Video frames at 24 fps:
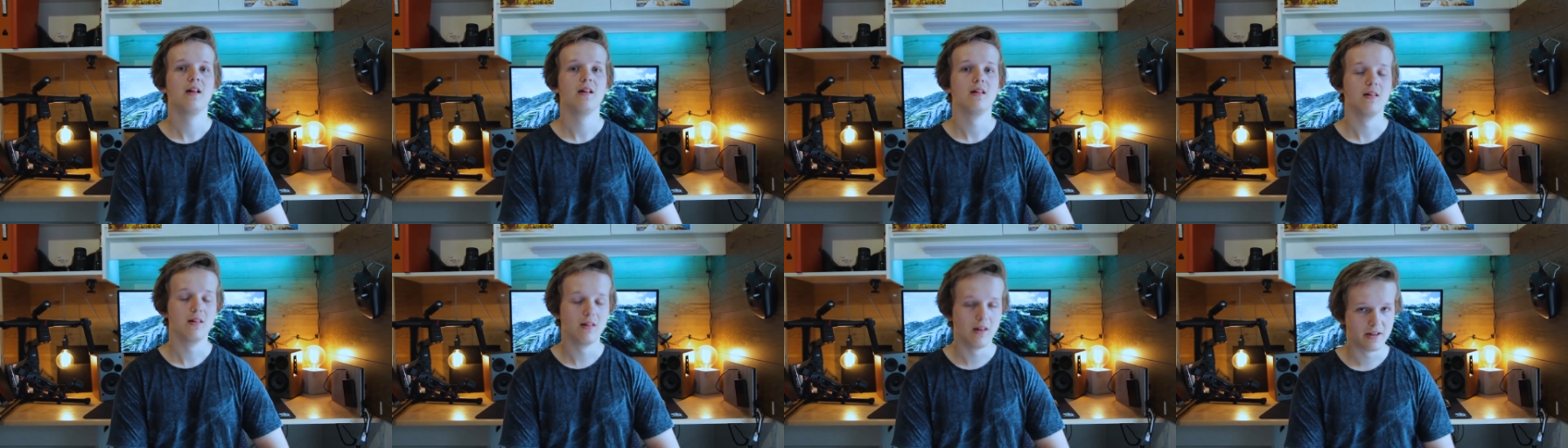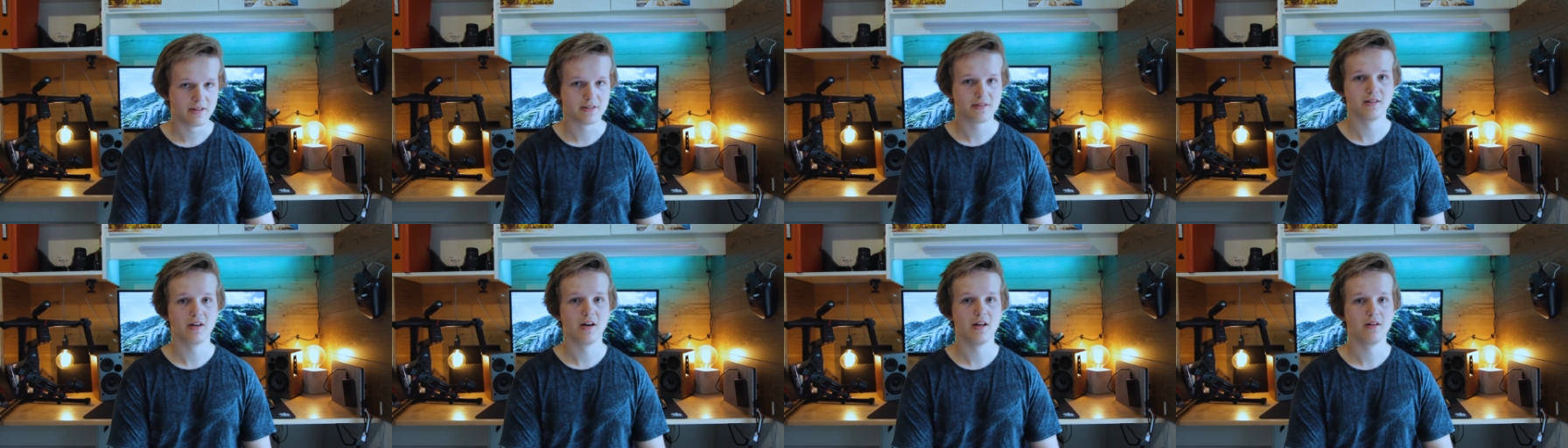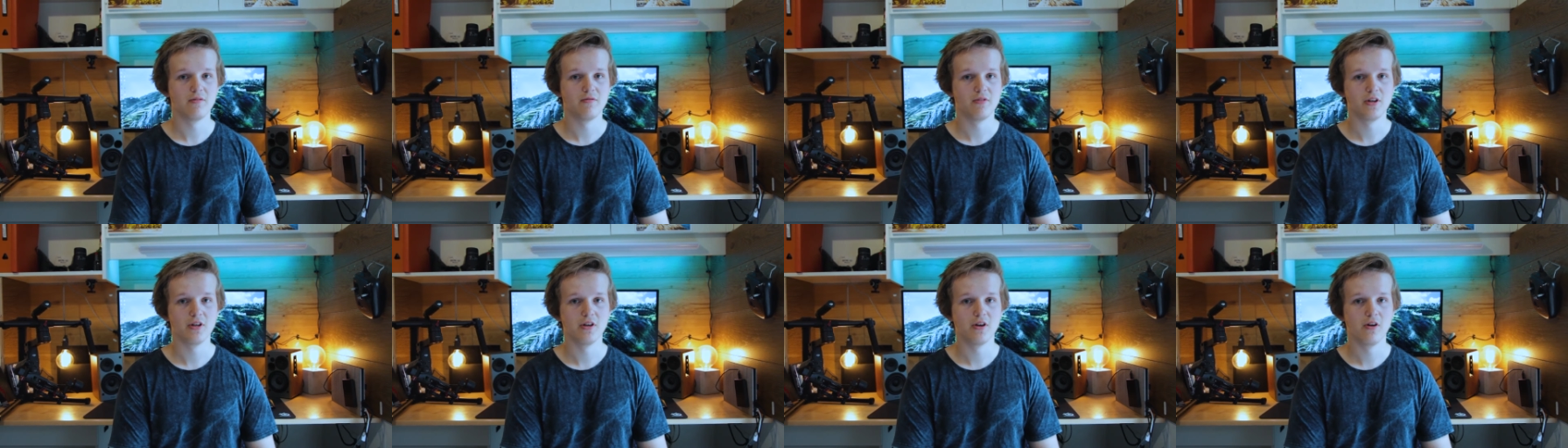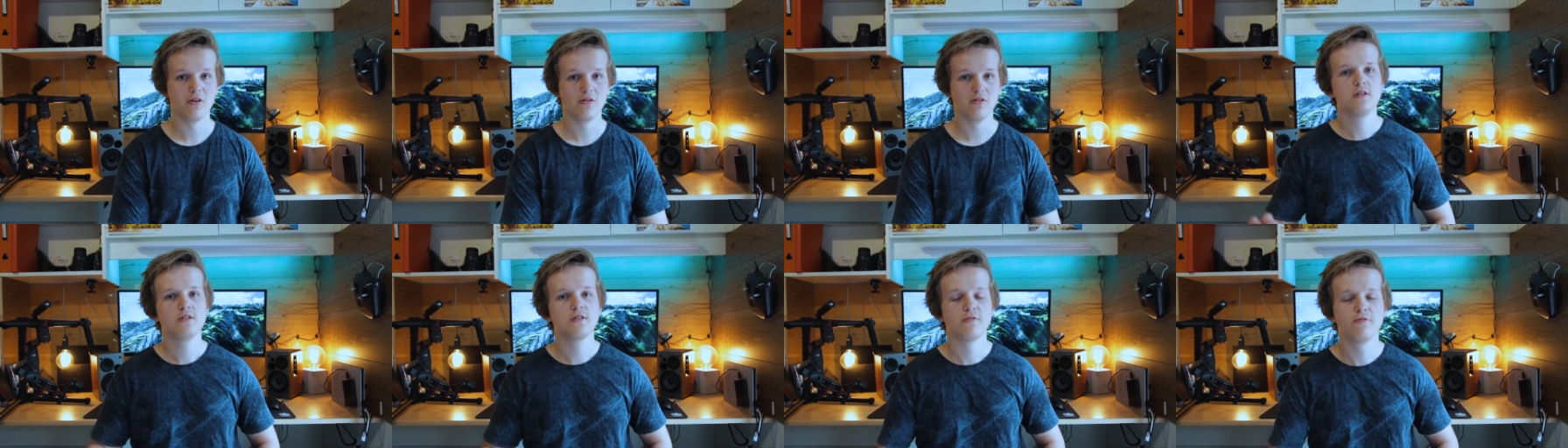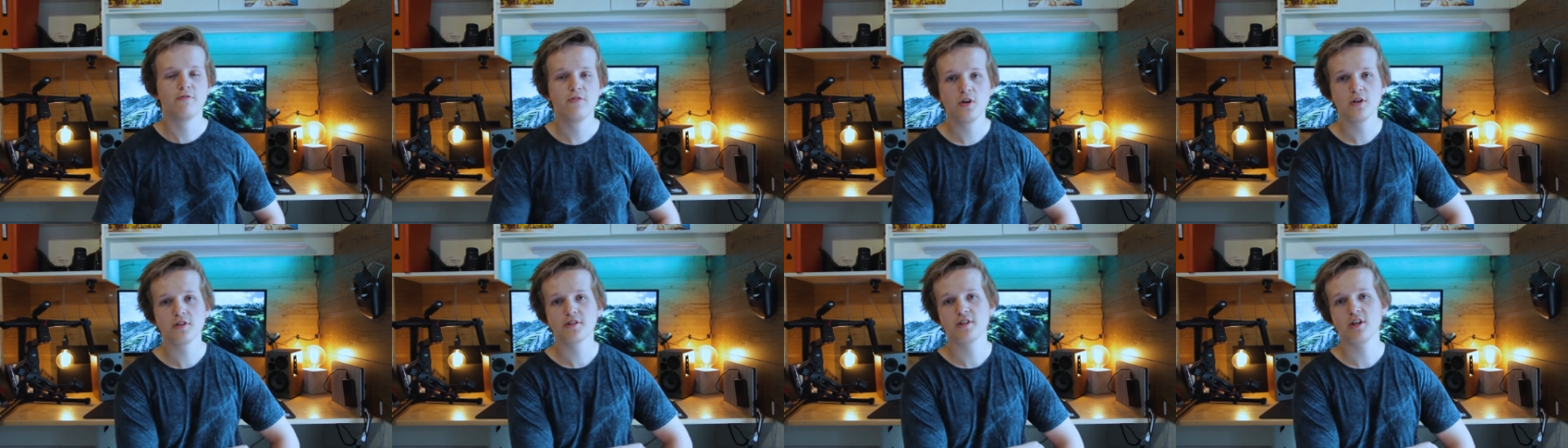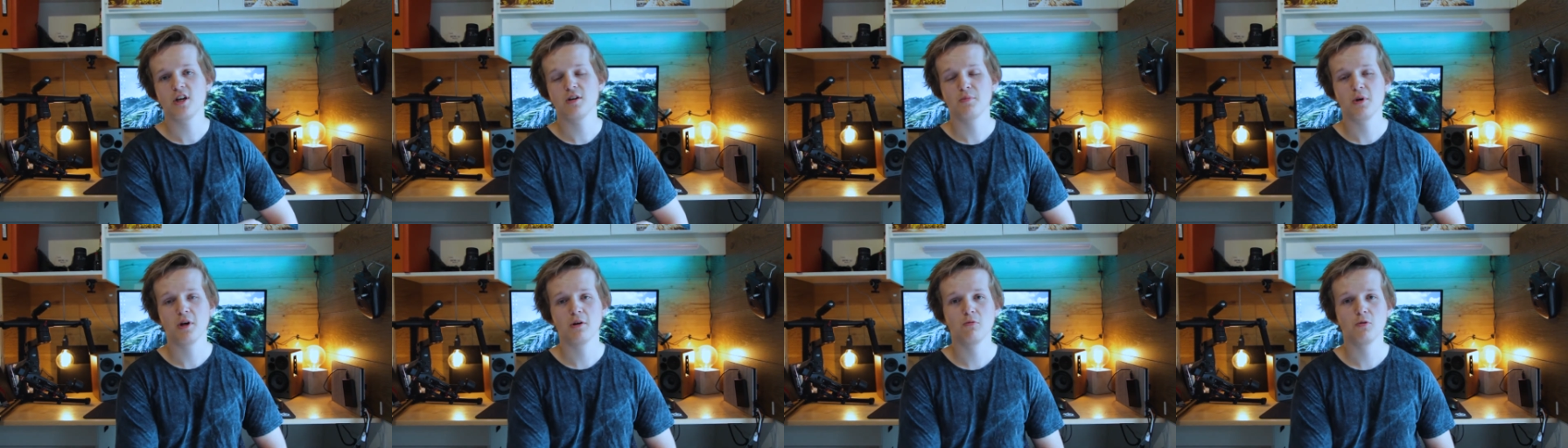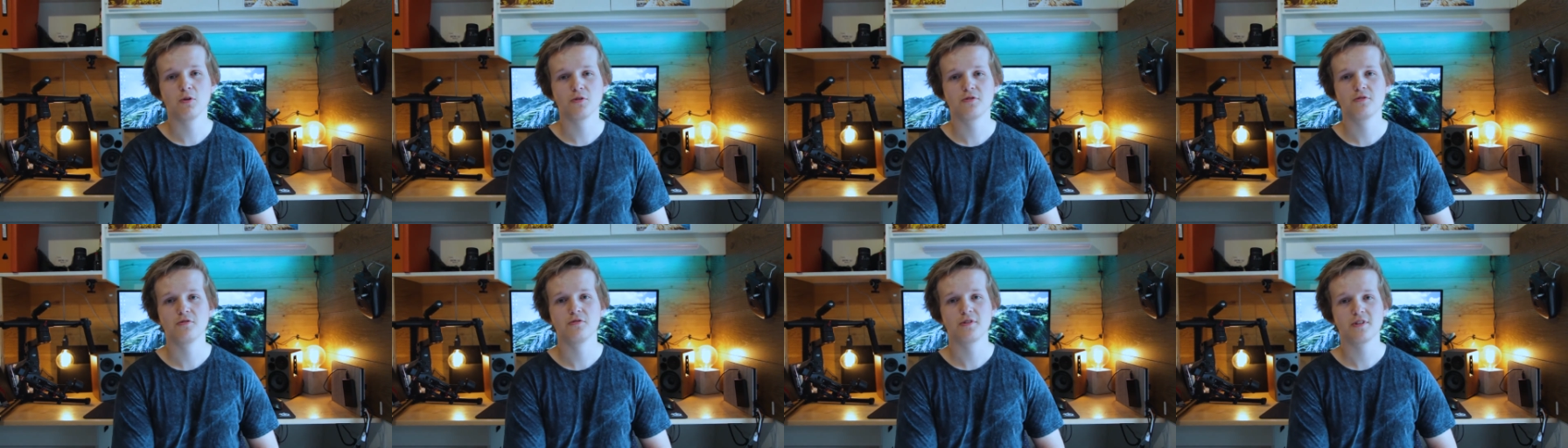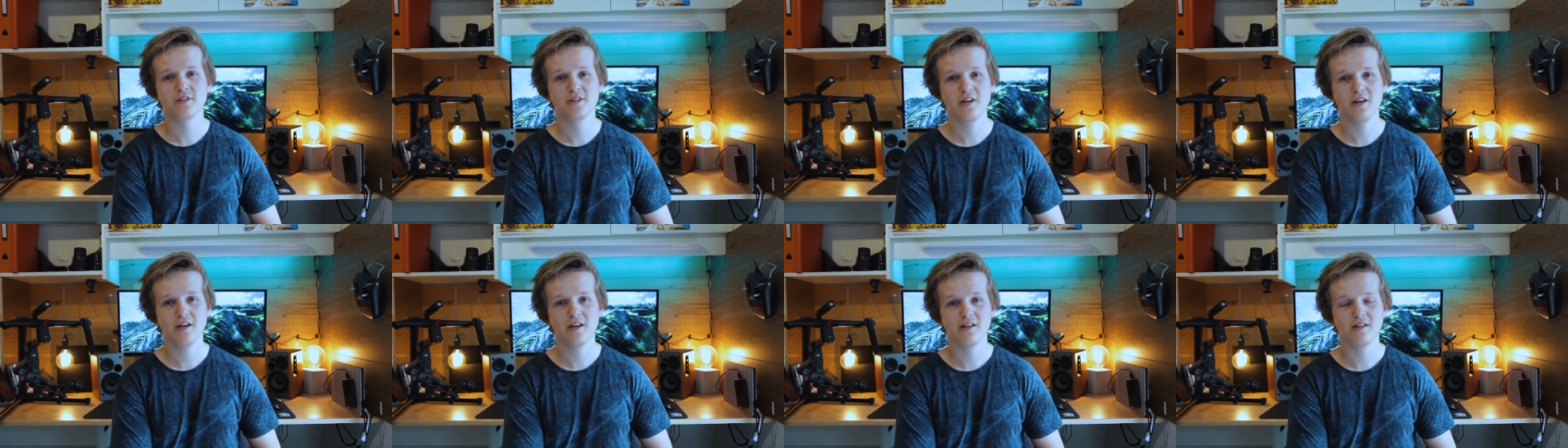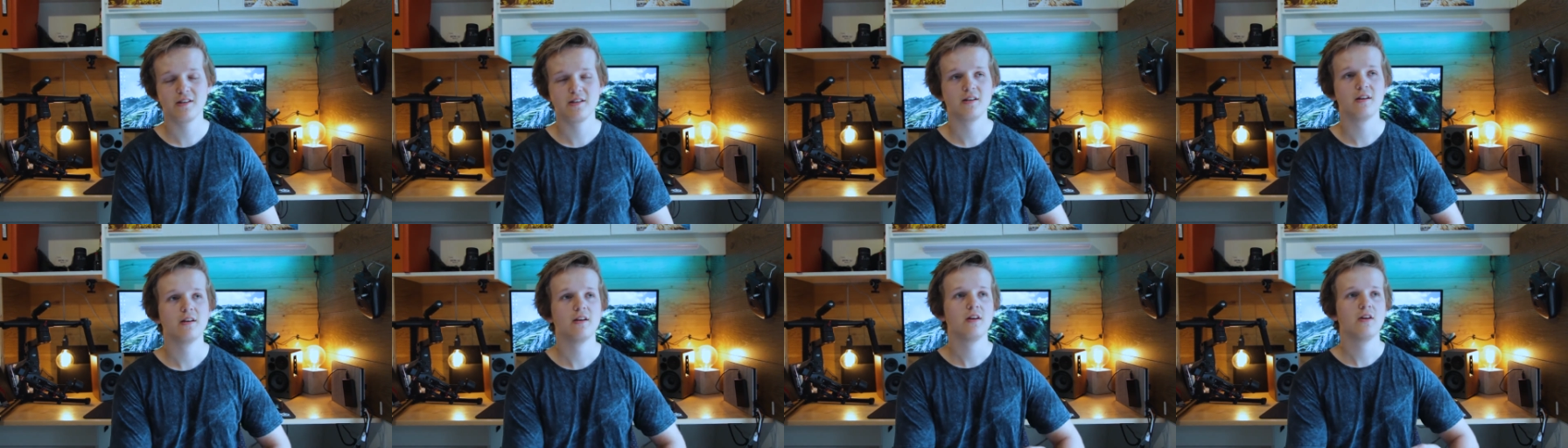Let's start the video. So first up, I want to say,